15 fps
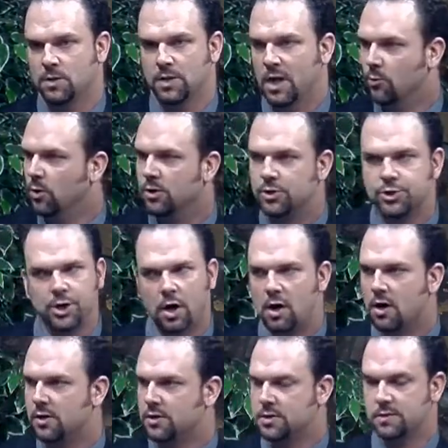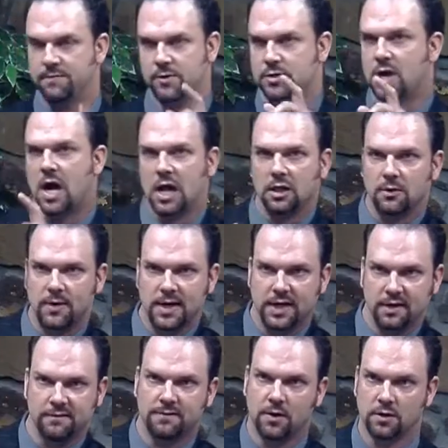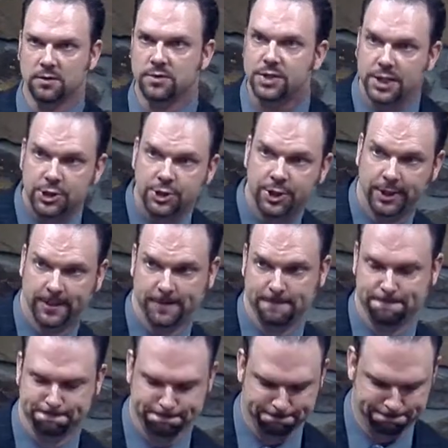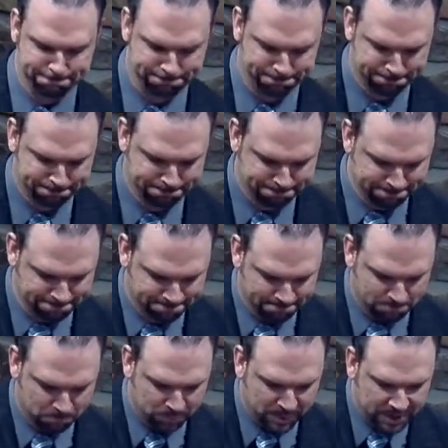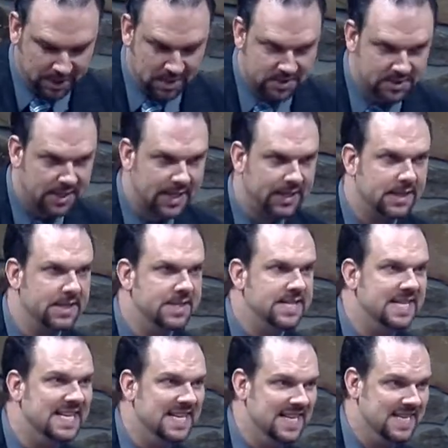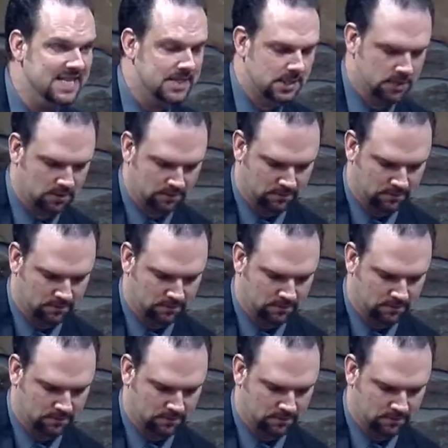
They weren't charged for tolerating false teaching because they didn't.